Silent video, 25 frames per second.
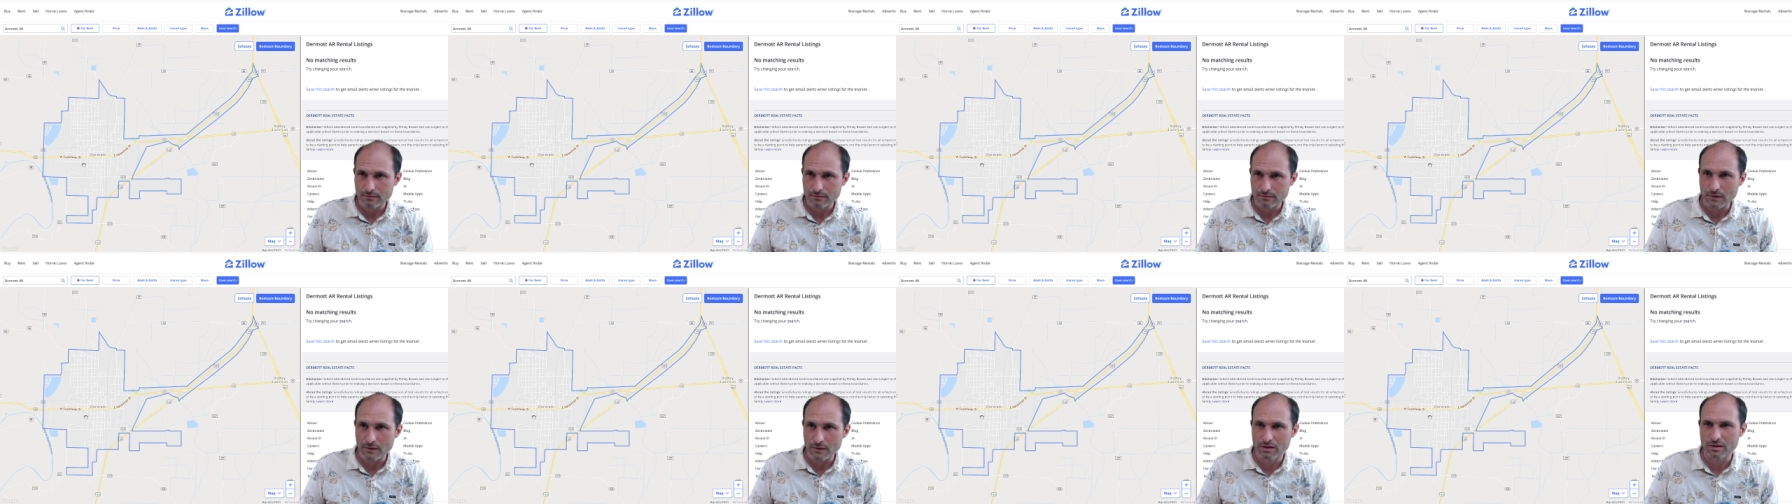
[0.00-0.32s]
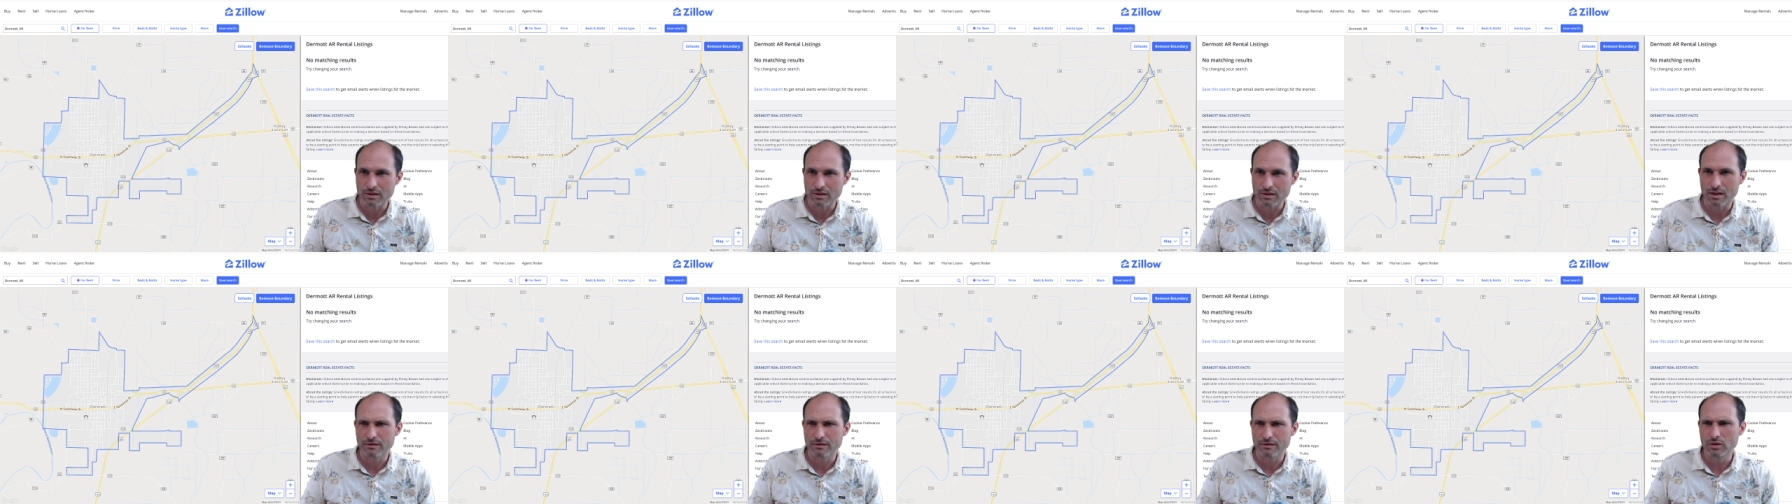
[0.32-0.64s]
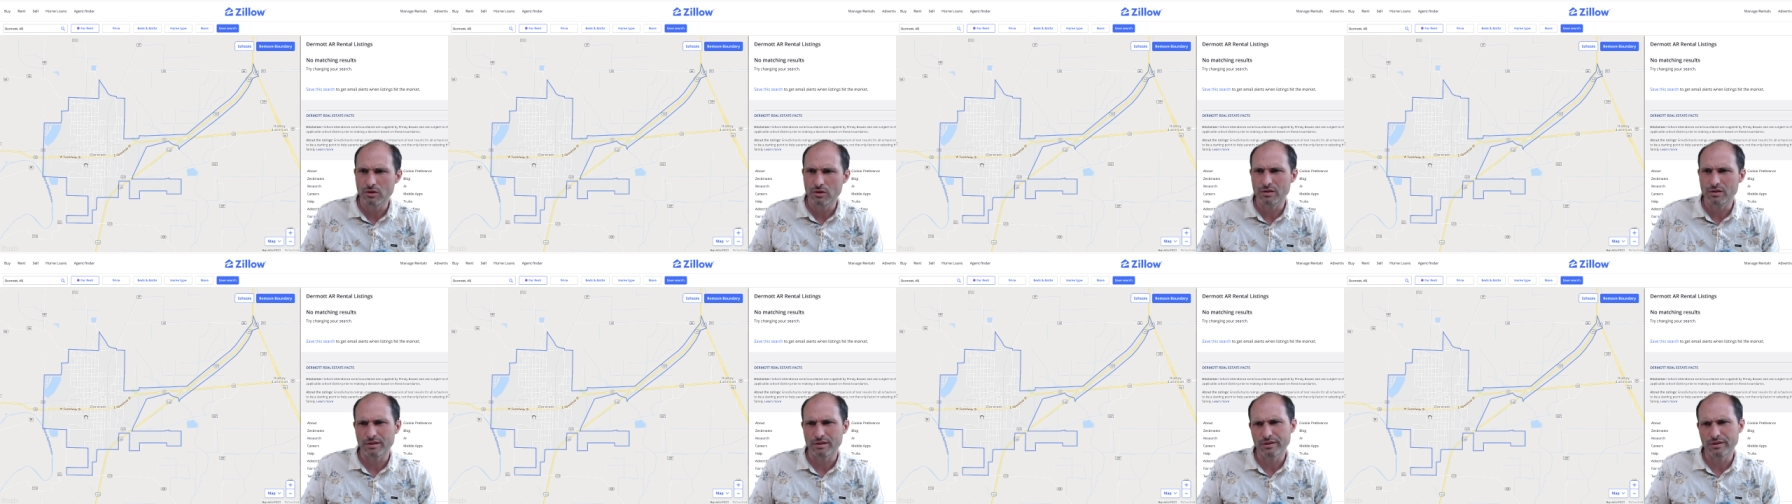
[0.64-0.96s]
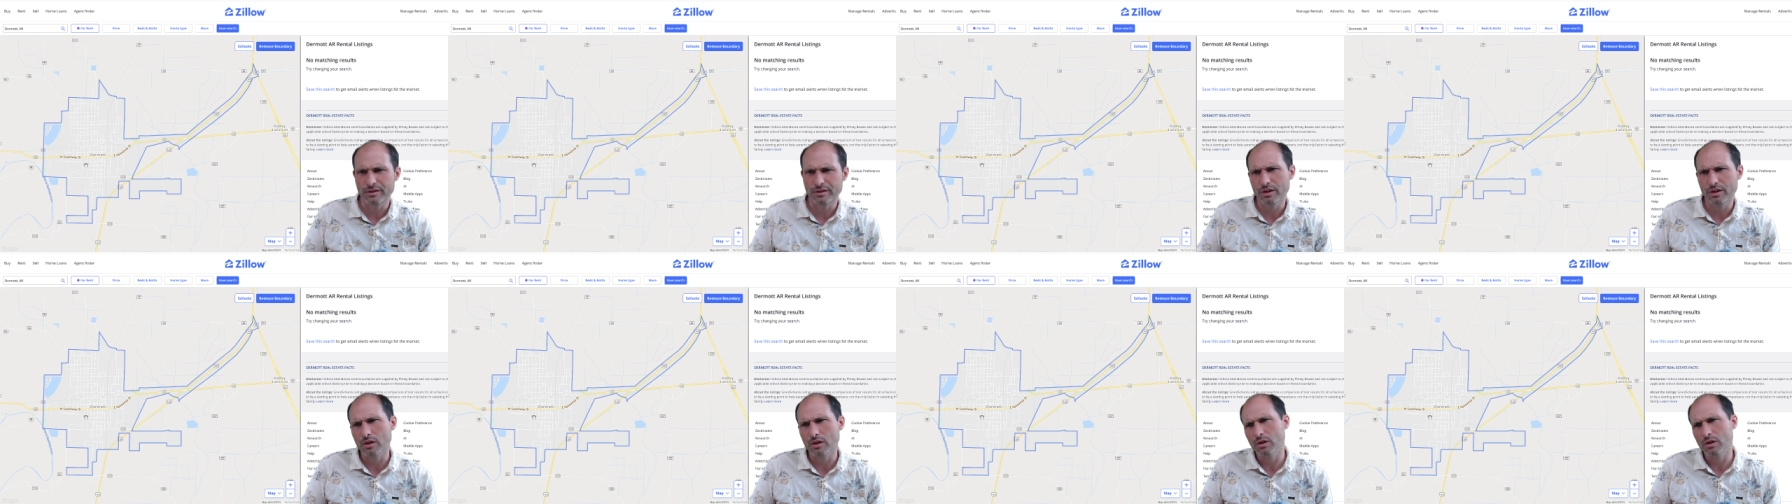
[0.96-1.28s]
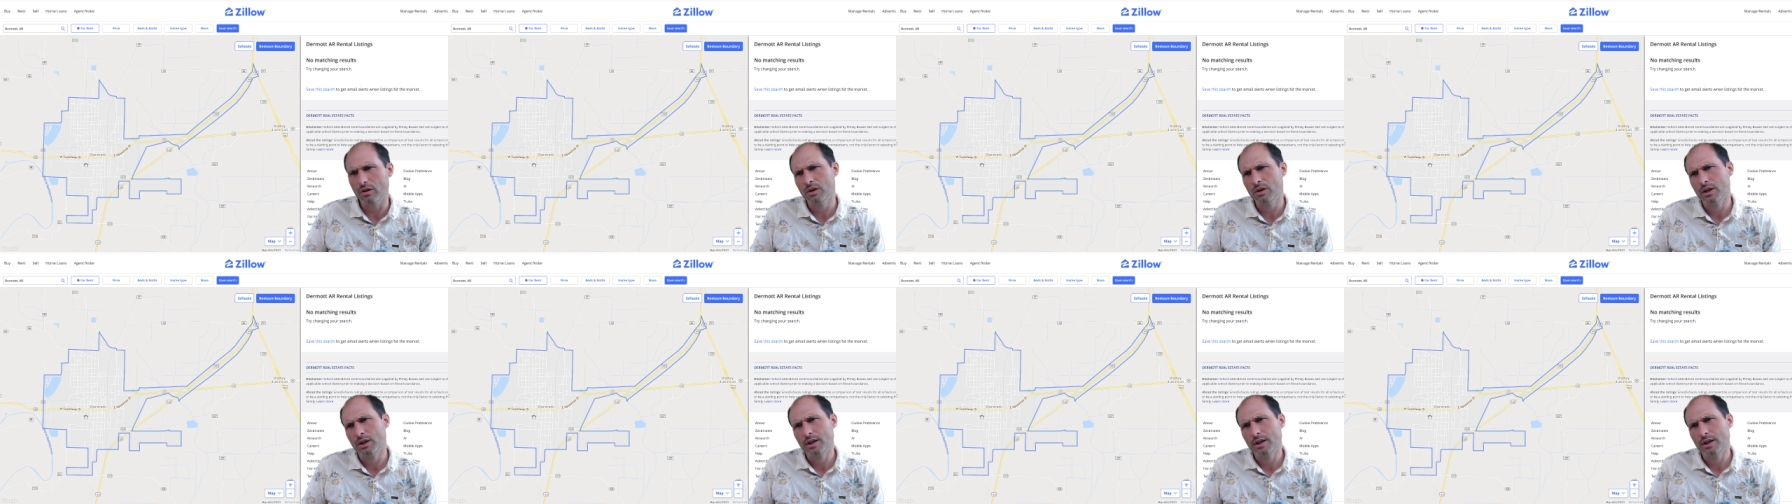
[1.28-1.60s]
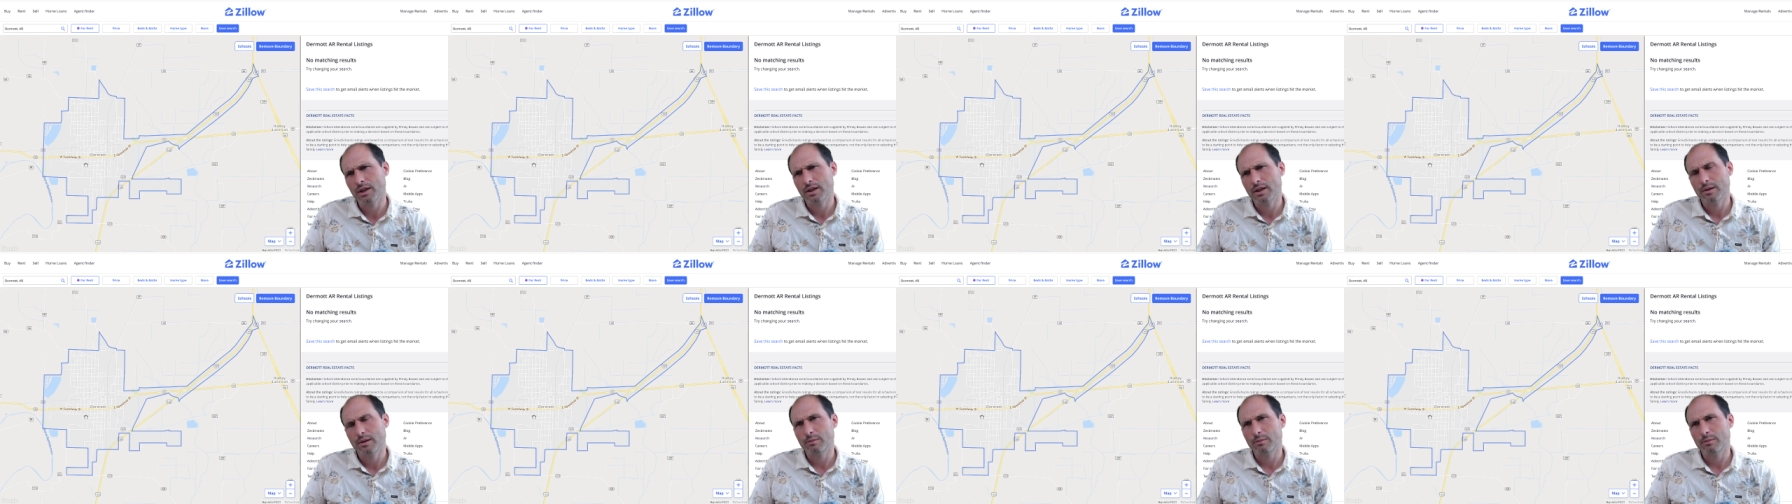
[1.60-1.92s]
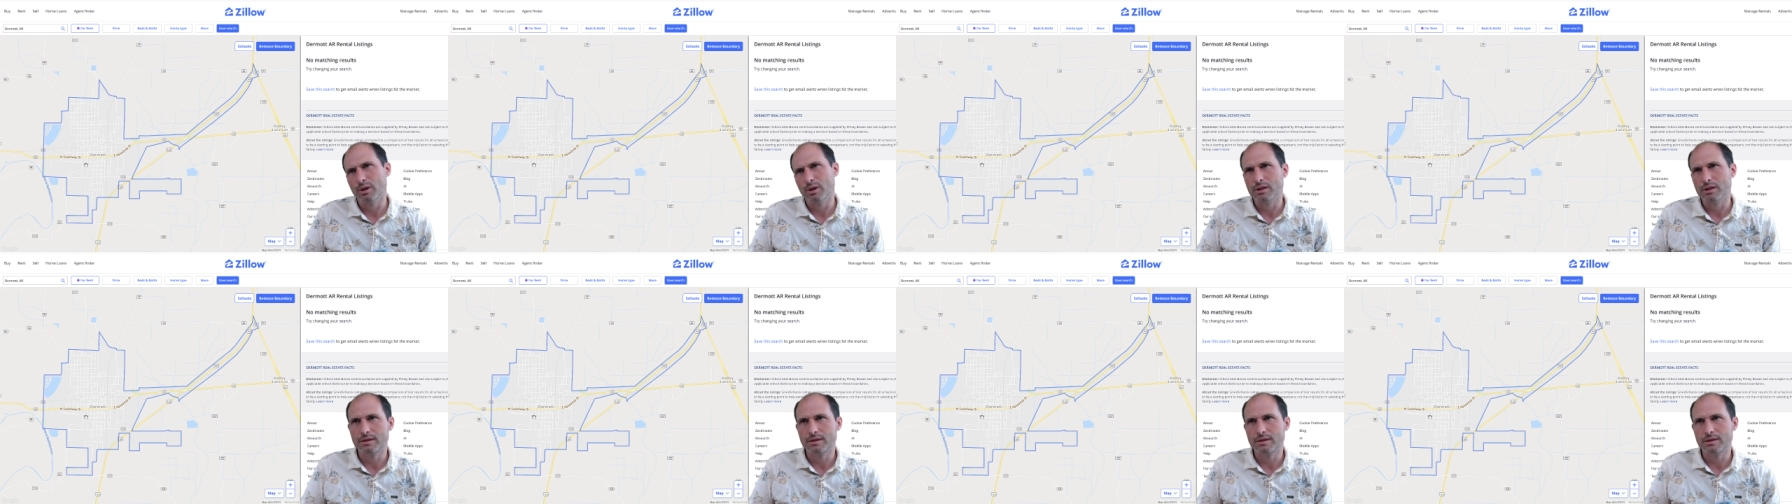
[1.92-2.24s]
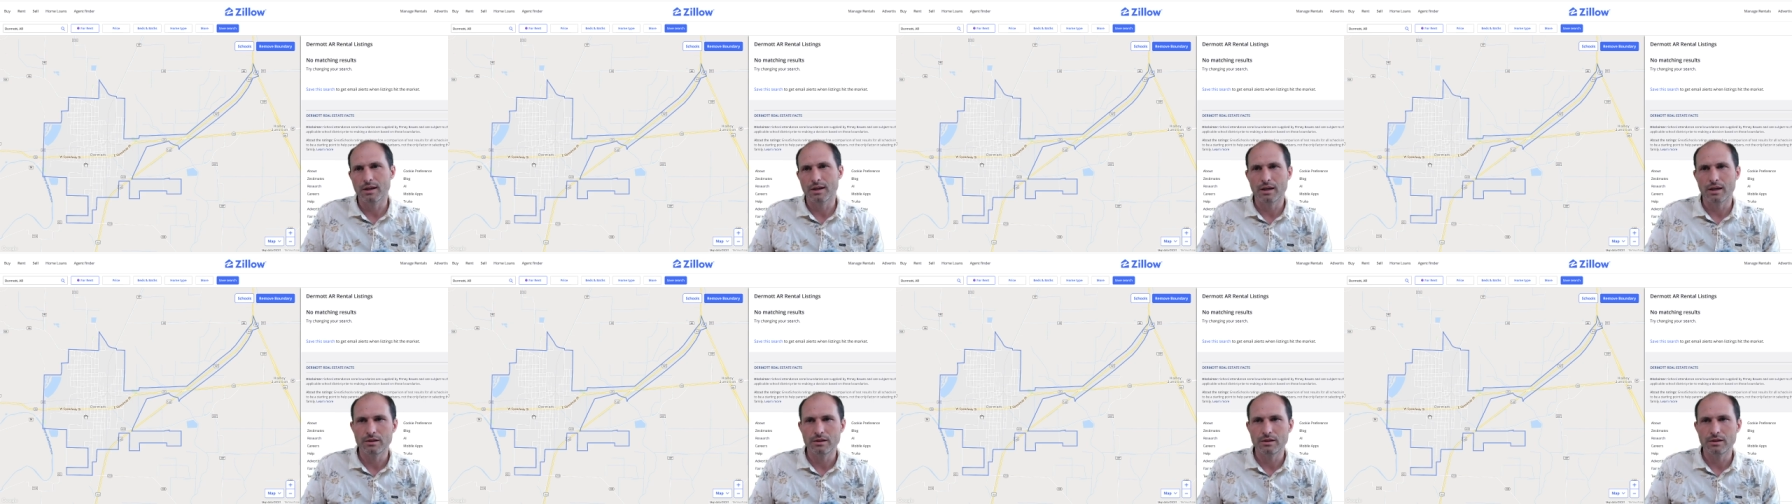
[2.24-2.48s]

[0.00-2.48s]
instead of using Zillow, but uh,